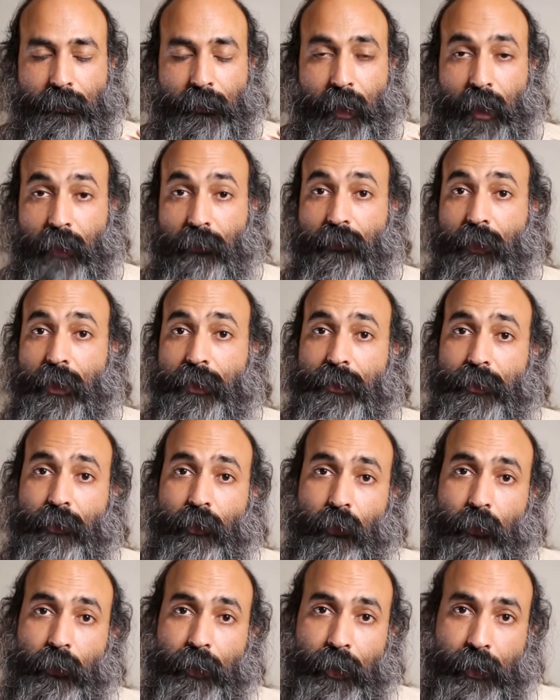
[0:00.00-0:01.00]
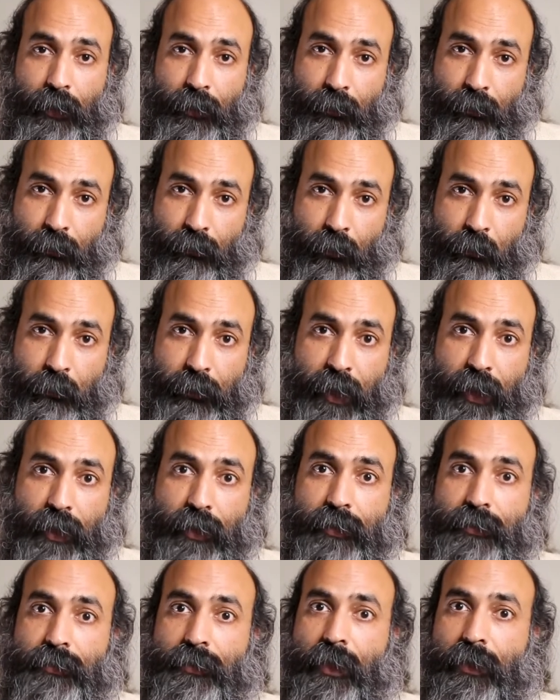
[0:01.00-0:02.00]
If as a yogi, we
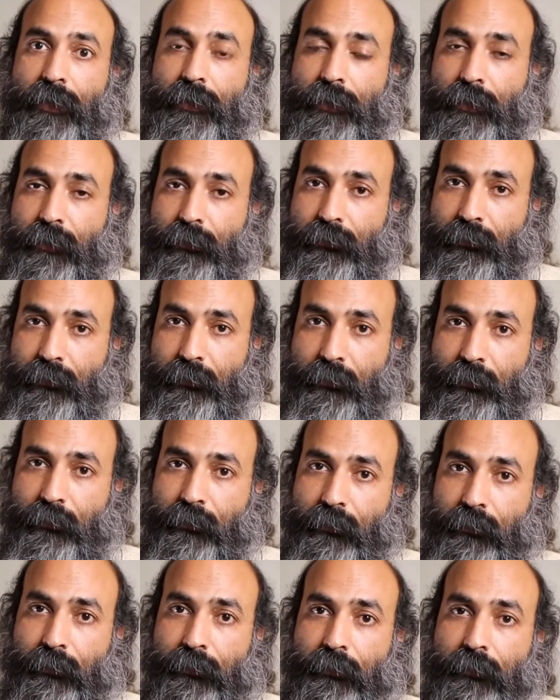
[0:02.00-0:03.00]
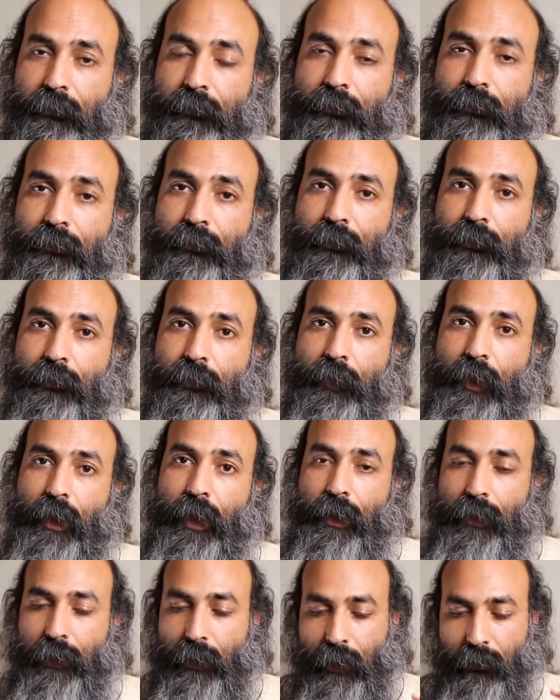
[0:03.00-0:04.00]
practice that enough,
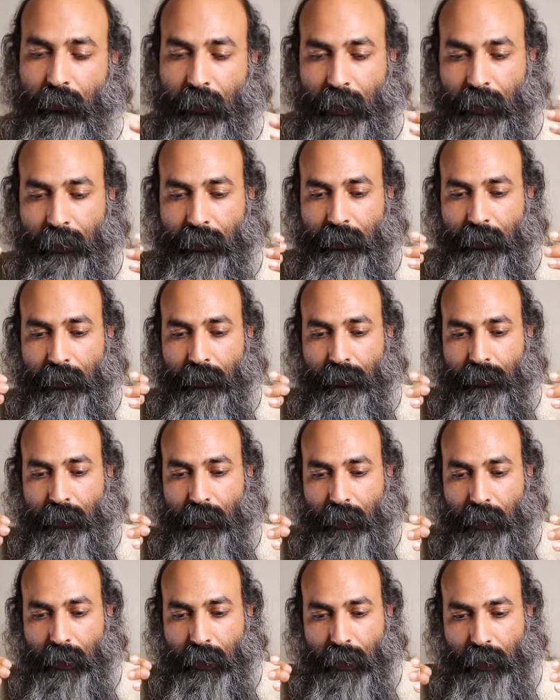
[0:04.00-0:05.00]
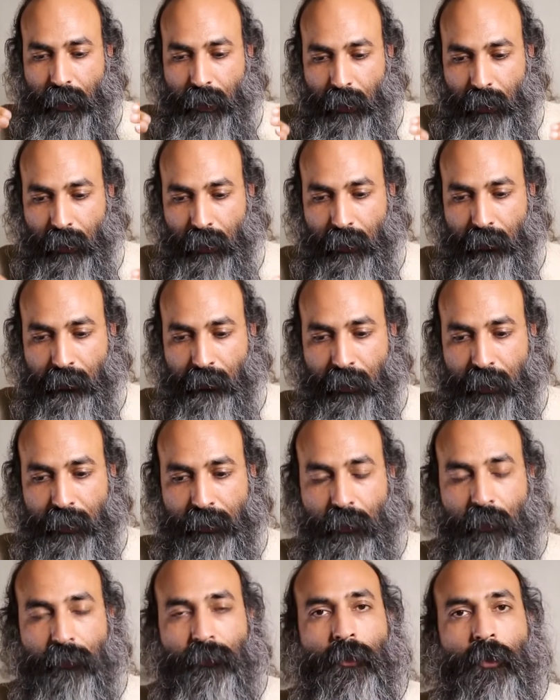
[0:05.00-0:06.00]
then we enter into the third
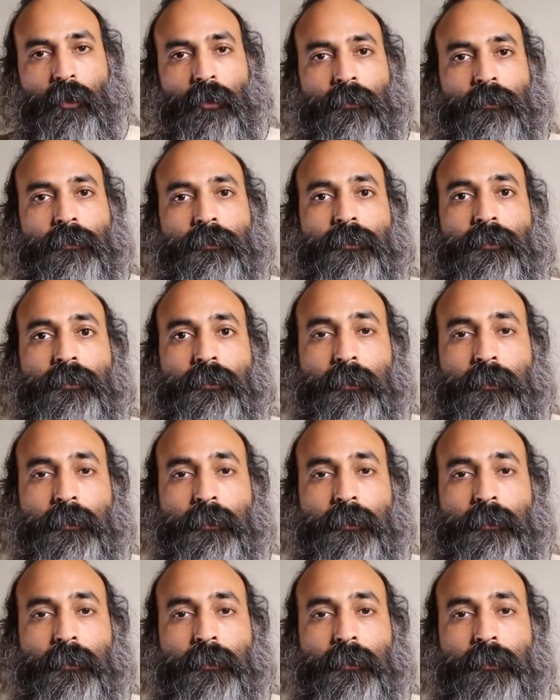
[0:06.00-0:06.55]
phase of Om.